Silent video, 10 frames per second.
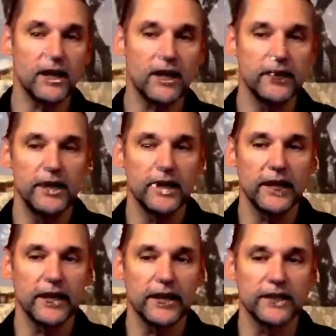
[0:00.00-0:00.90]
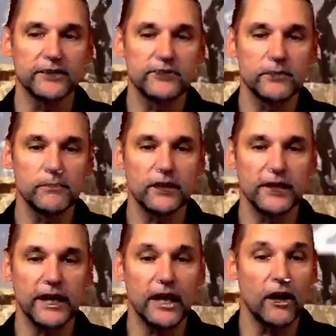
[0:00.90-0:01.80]
and similarly in our
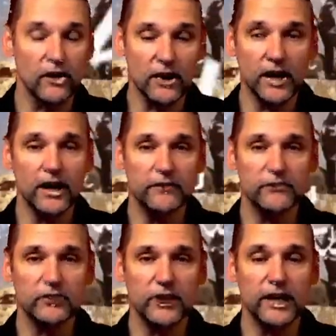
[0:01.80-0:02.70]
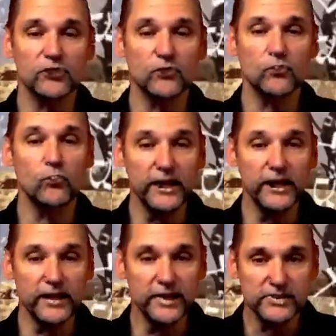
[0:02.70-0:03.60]
lives as witnesses
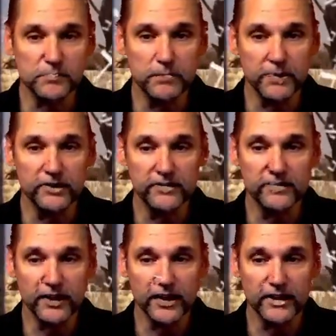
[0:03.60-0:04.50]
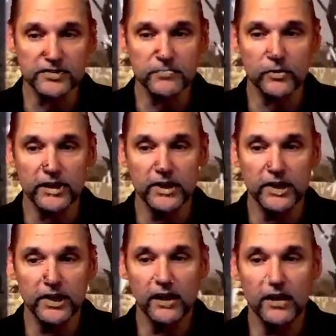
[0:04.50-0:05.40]
bearing the testimony
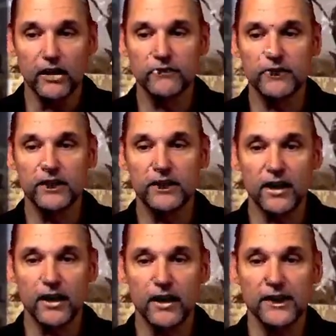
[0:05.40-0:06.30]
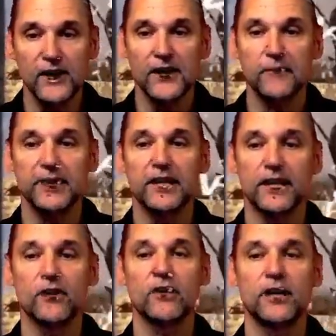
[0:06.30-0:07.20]
of God in our
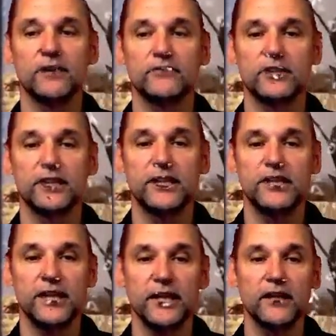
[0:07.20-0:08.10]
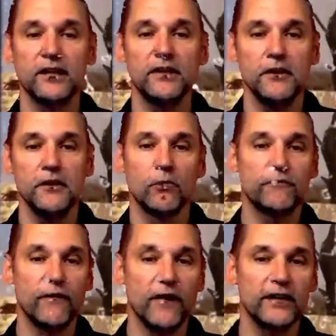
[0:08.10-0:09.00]
lives. And again, what we find
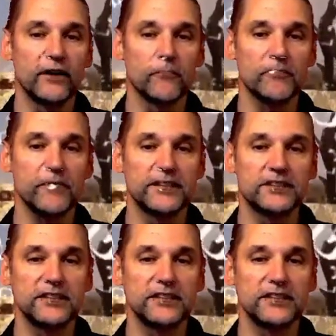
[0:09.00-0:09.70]
here is this